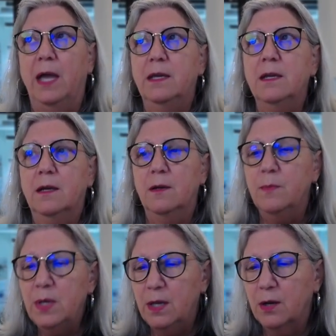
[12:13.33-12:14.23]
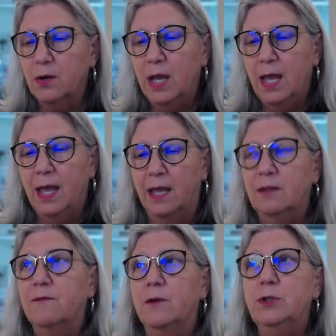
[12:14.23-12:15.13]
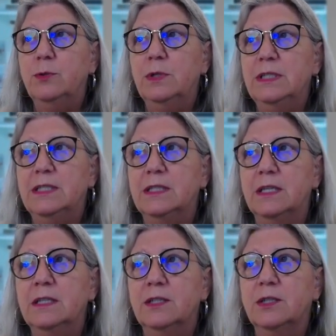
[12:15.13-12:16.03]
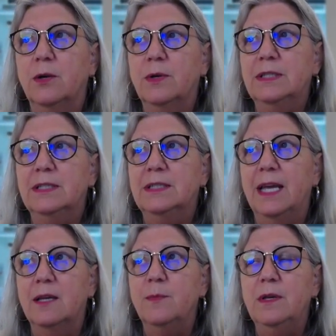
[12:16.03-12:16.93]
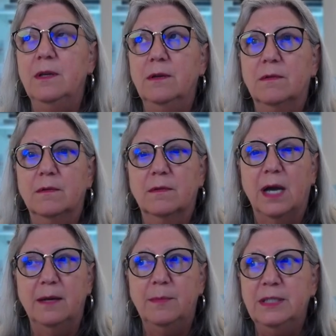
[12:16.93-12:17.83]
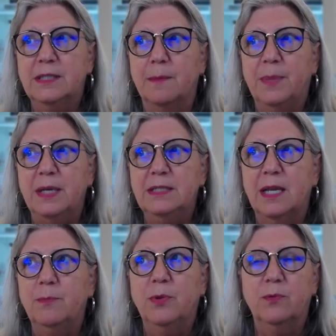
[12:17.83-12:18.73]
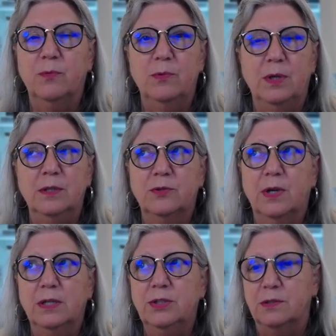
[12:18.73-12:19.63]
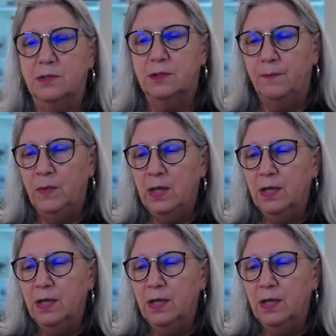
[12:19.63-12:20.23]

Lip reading: I can come here and the virtual assistant is going to guide me step by step through the instructions.